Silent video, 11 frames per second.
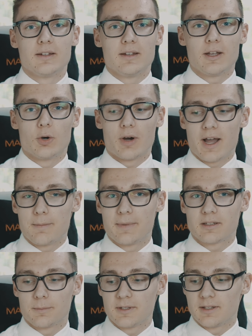Hello, I'm
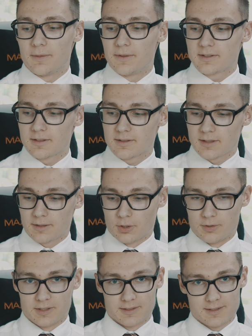Benjamin and this is
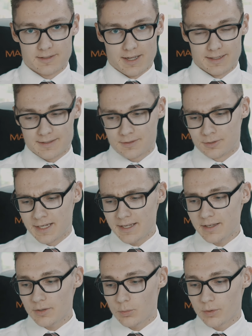Sartorial Styles.
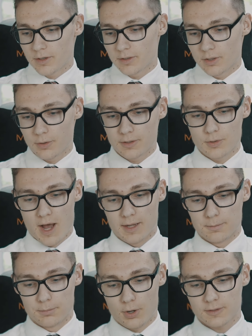Today we are going to
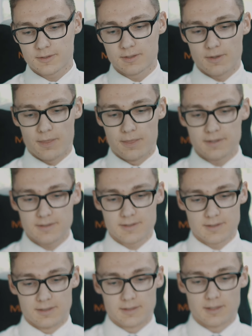unbox
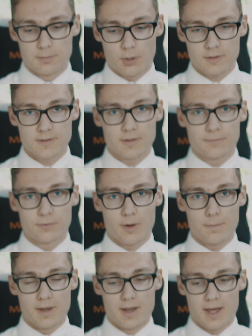this little box here
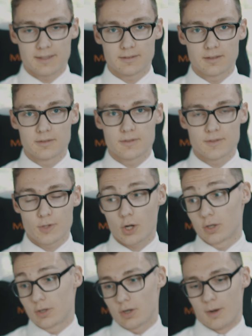from London
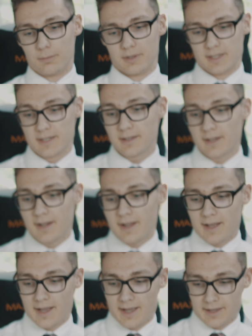Sock Company.
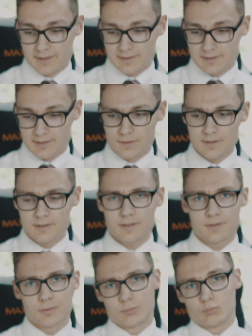And this
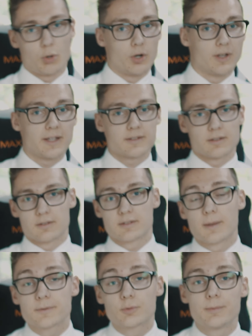is more or less a
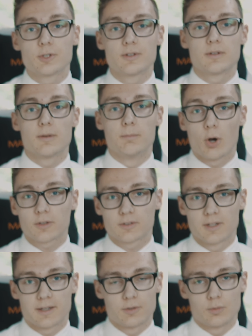subscription
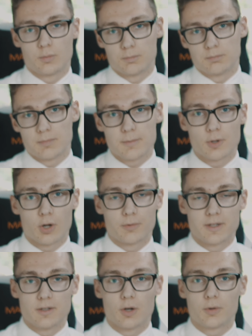box, like you maybe
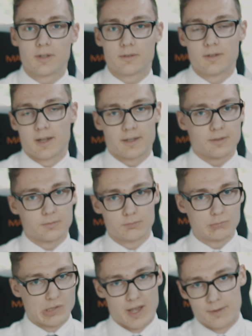already know it, like
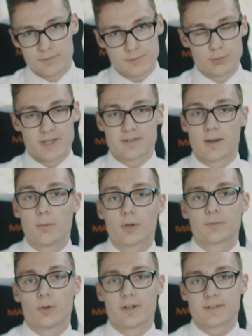Sprezza
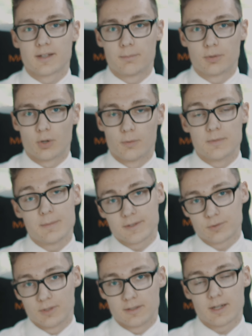box for example, or Me, My
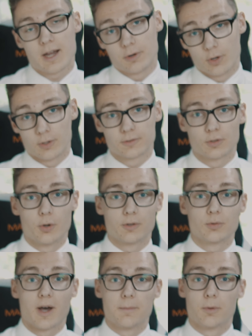Suit and Tie. We're also going
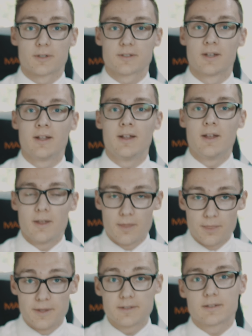to unbox
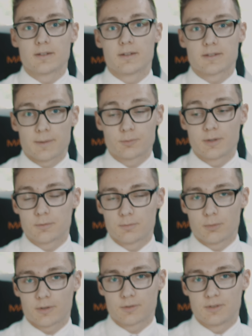this
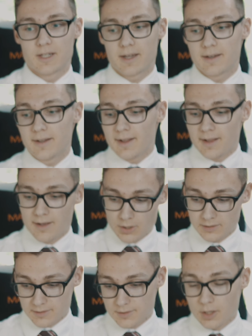subscription box today.
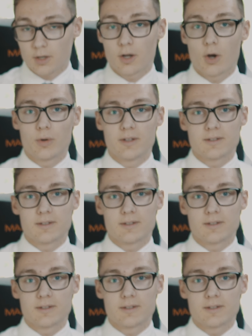London Sock Co.